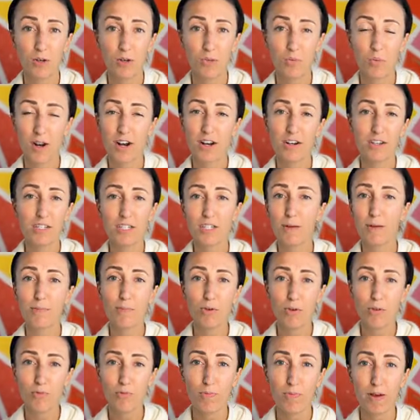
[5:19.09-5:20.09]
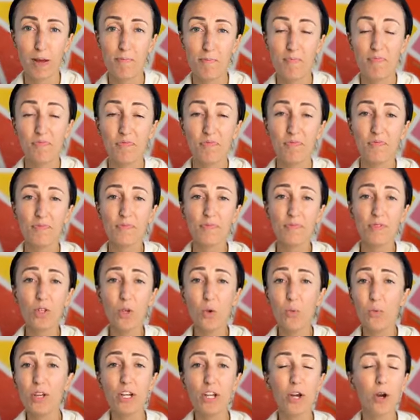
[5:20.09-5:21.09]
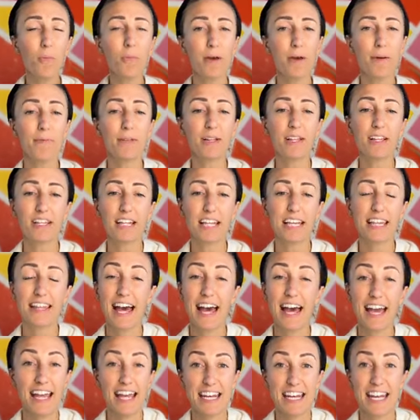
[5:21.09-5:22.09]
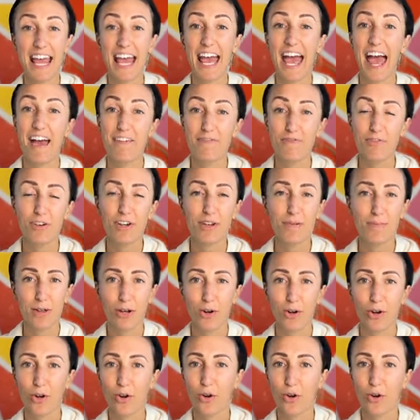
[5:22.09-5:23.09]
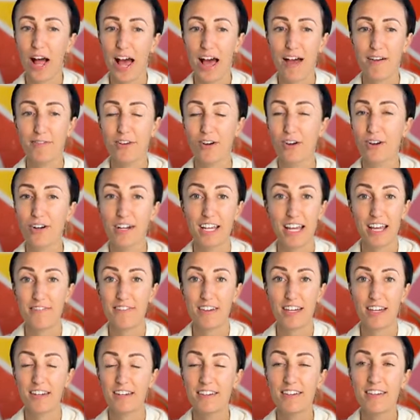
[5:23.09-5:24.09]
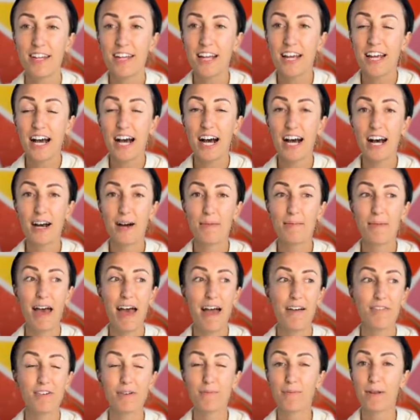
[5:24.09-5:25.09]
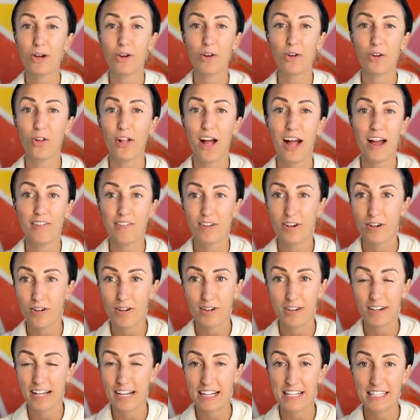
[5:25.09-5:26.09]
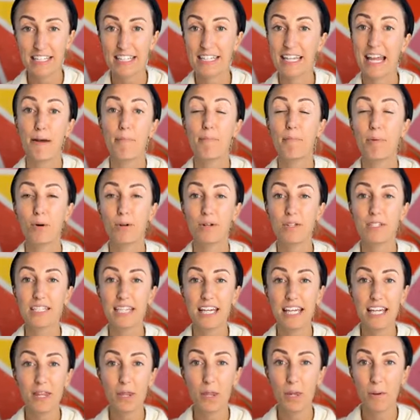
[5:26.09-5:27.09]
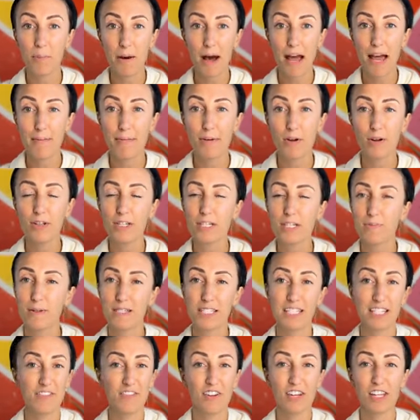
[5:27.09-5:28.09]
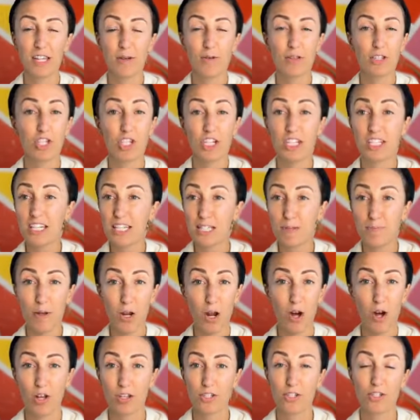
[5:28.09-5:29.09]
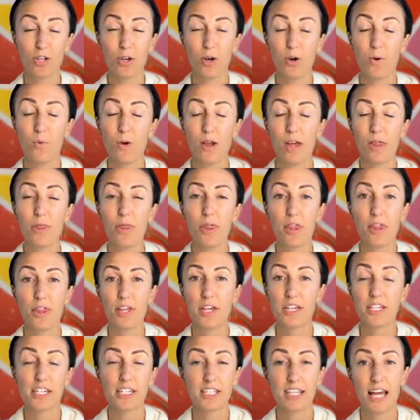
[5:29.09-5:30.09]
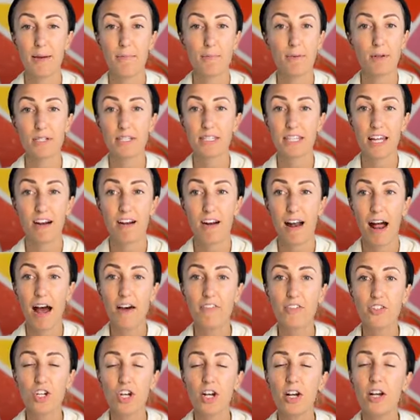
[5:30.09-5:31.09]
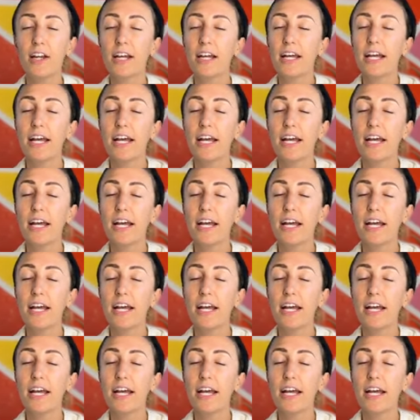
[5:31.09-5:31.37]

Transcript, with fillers: Where's the movement? We know biblically that in every miracle ever given, um, every miracle ever exampled in the Bible, specifically with Jesus, but also with the disciples thereafter.